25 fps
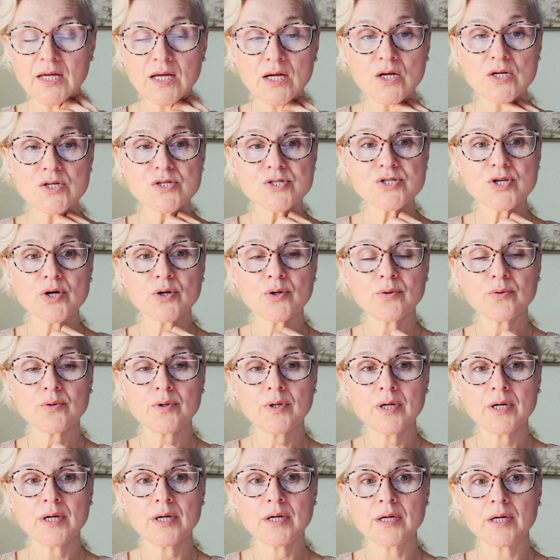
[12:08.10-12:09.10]
So
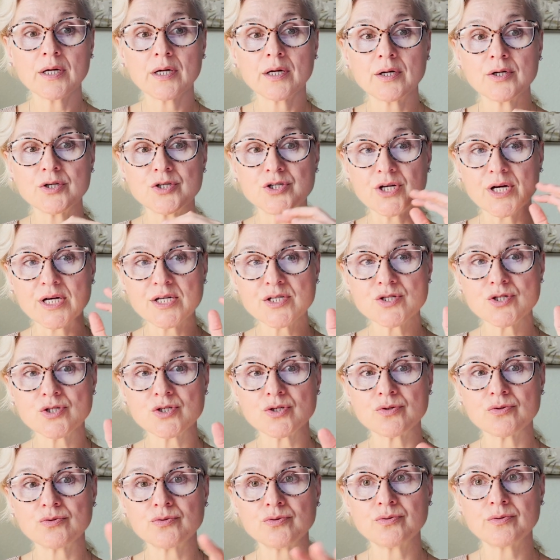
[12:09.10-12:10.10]
just
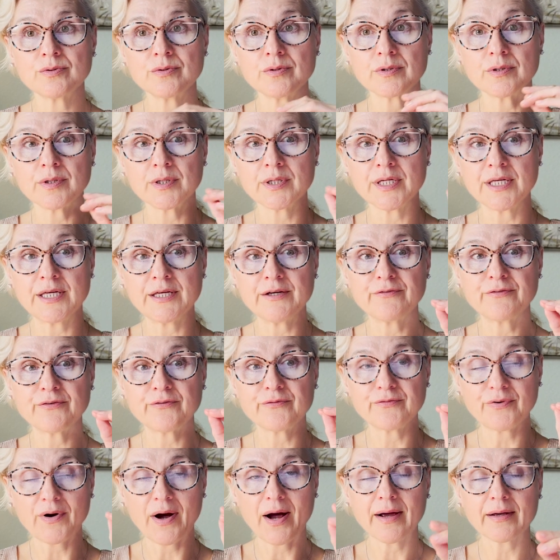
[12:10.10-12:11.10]
to give
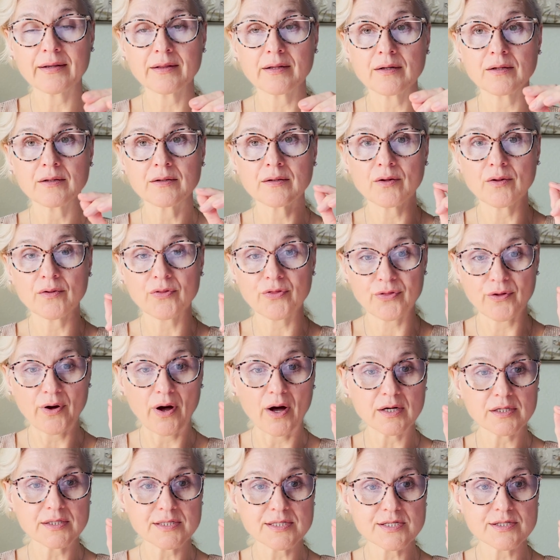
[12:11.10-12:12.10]
final
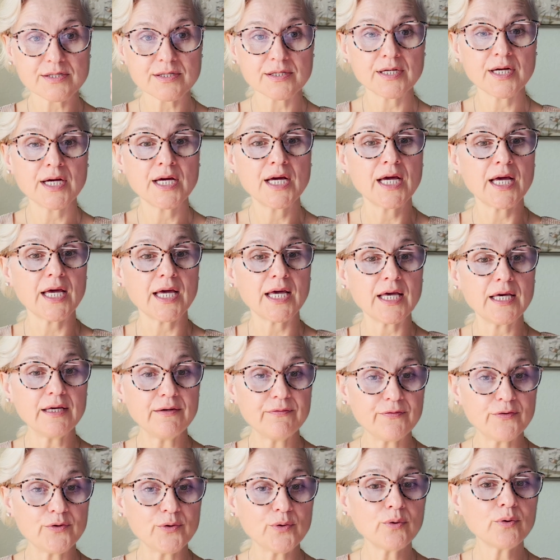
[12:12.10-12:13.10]
thoughts,
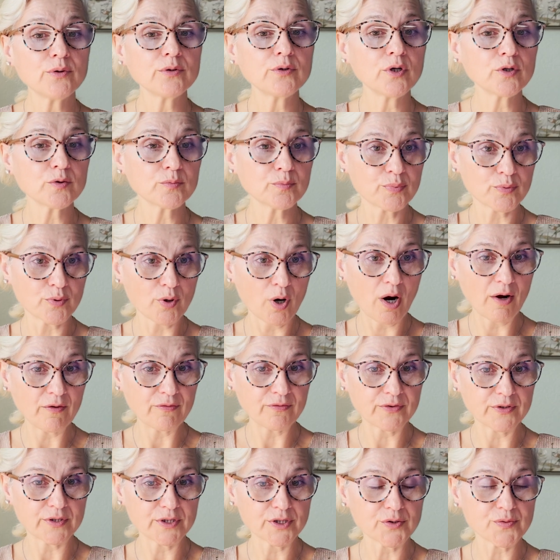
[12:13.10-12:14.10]
if your
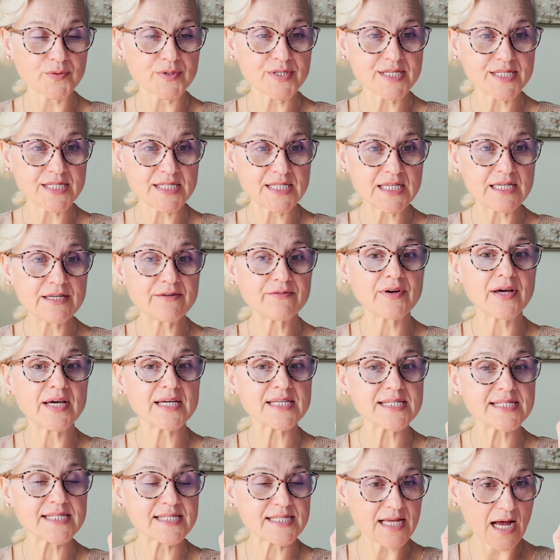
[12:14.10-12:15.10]
nonprofit receive a
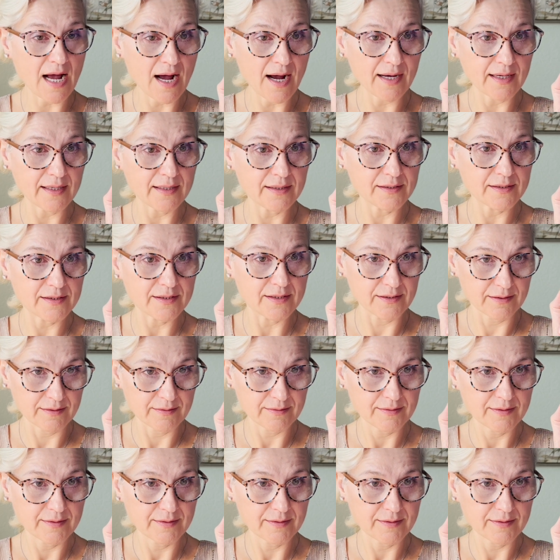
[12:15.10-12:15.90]
signed